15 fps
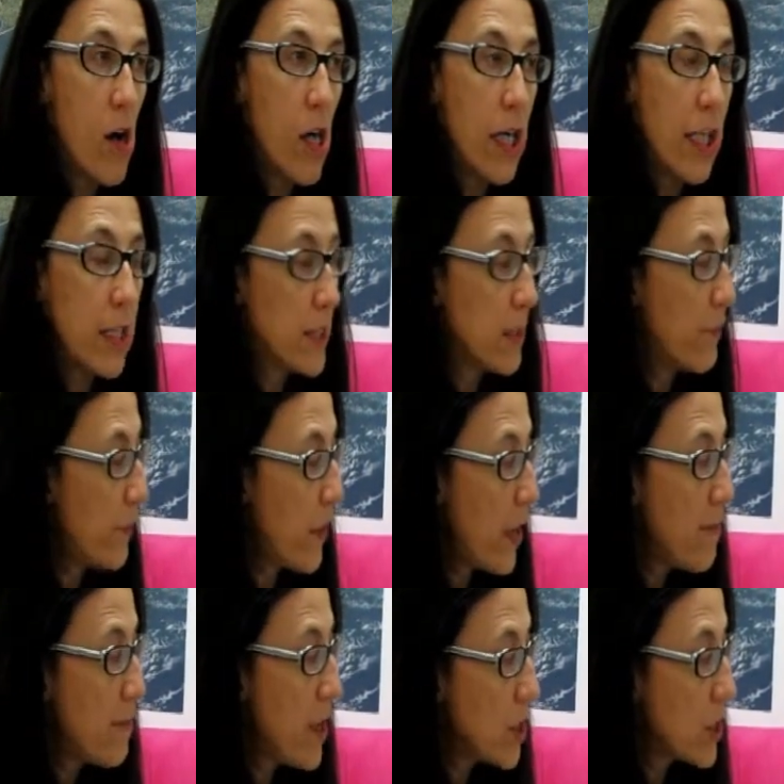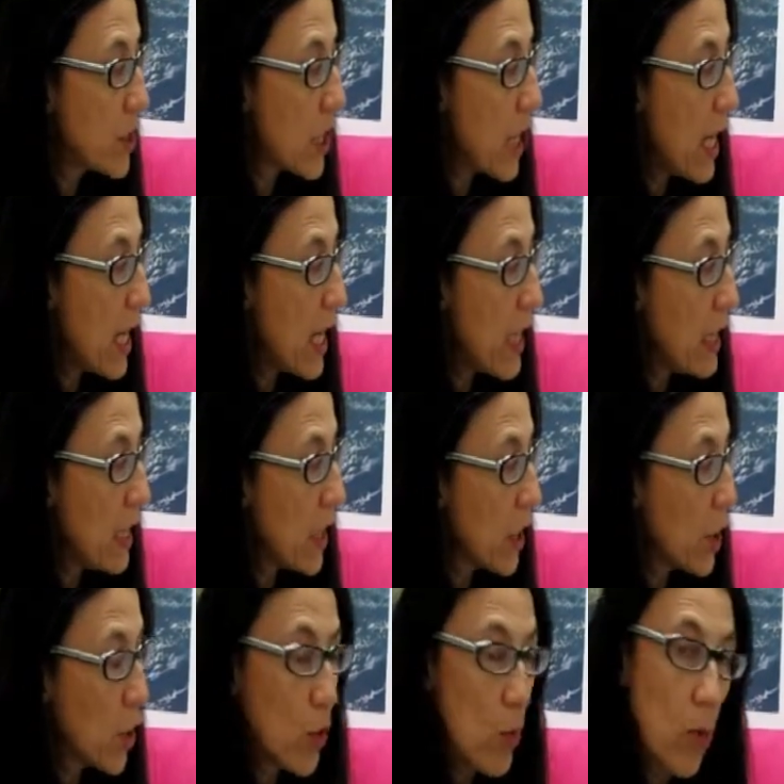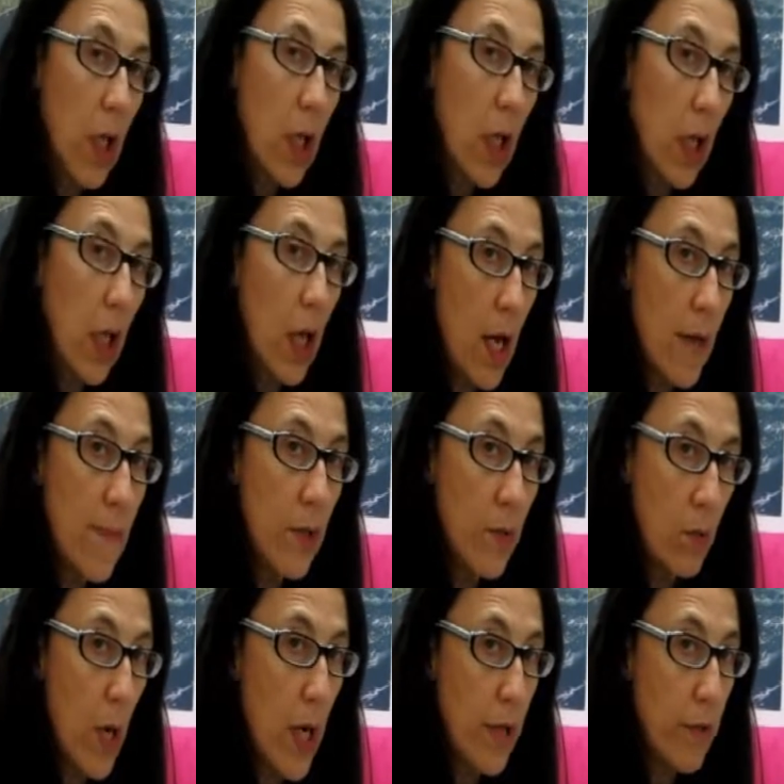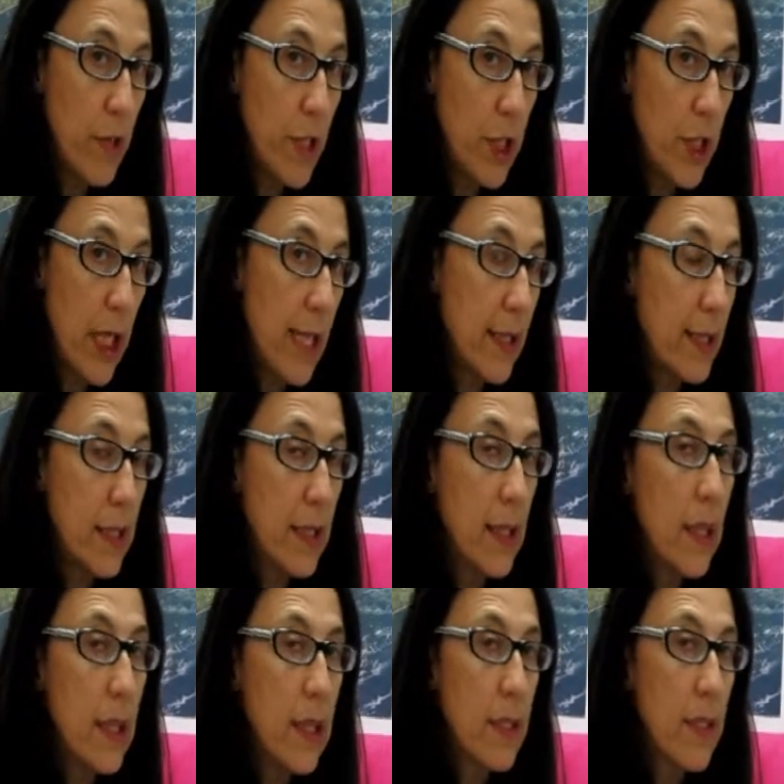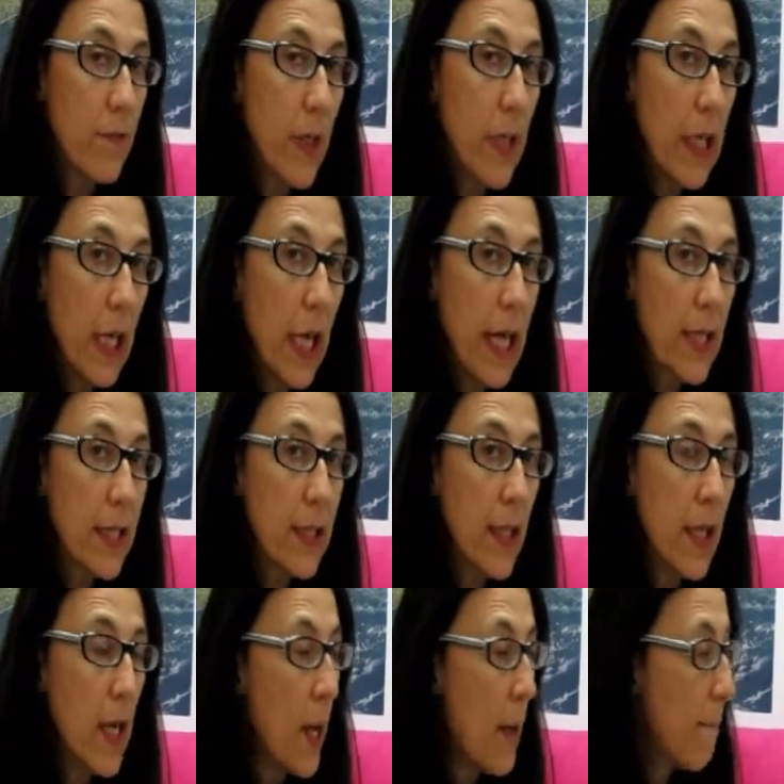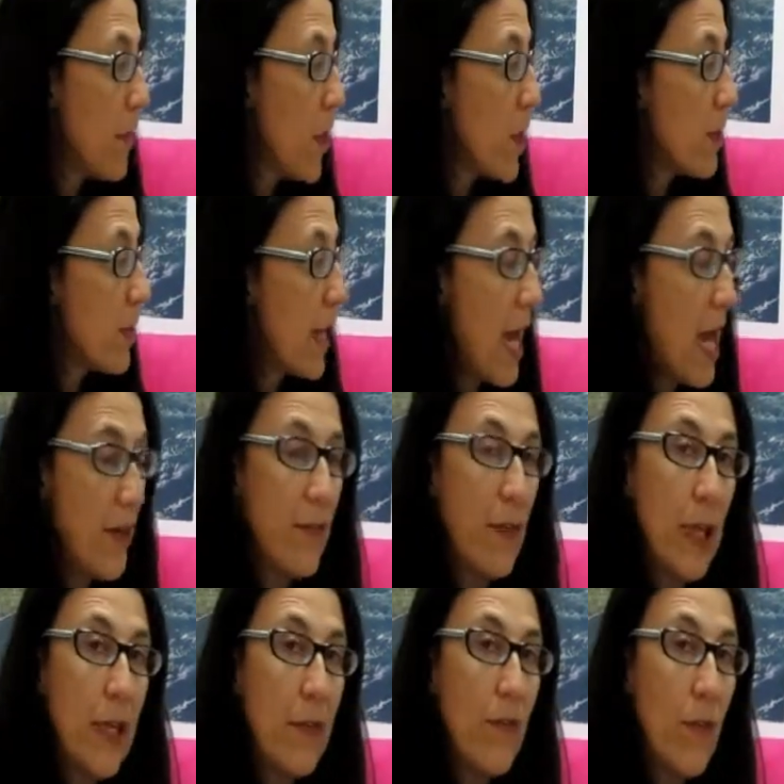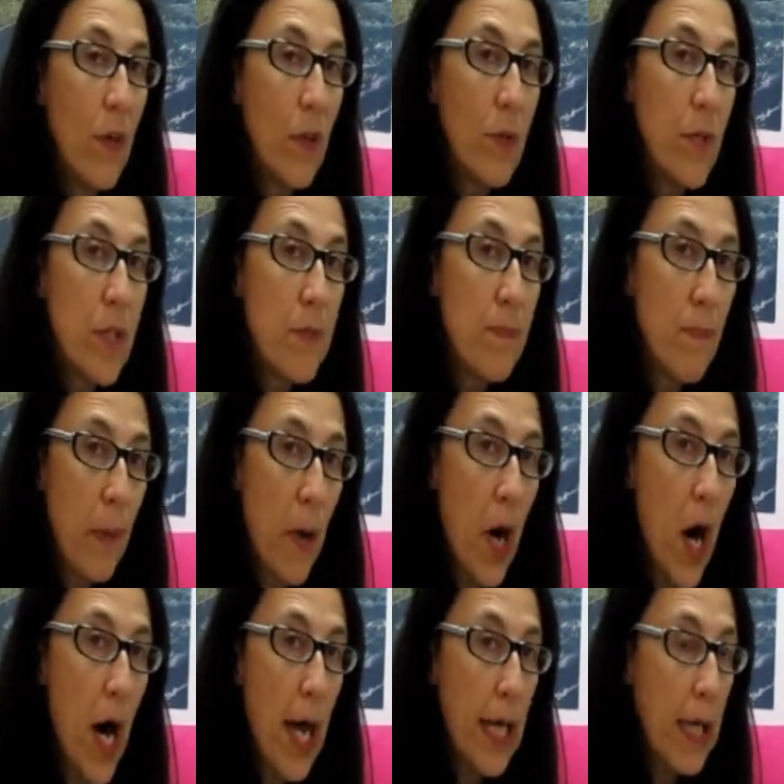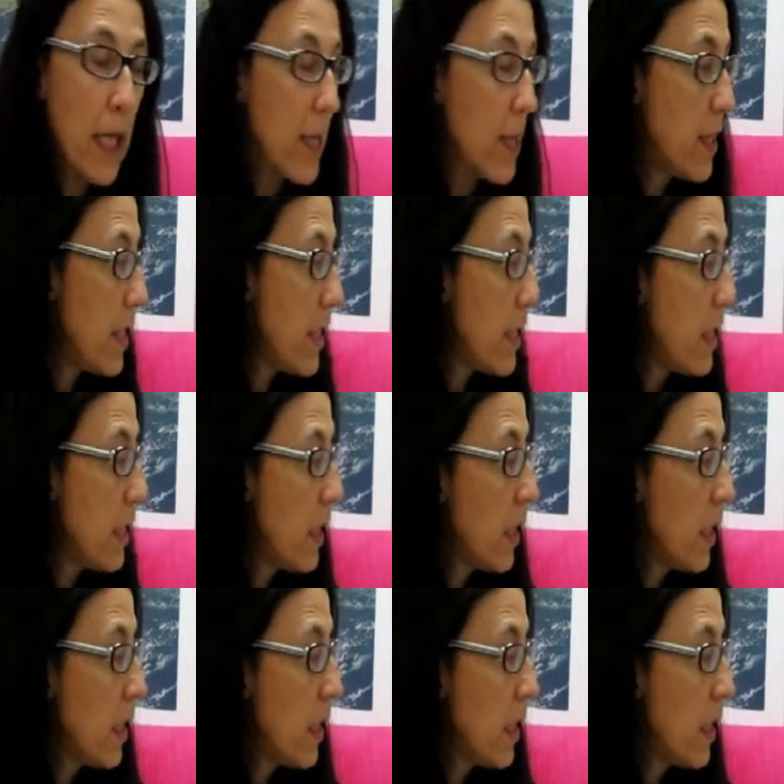It's a very much a cooler climate wine region, as indeed is the Finger Lakes. Both are heavily influenced by the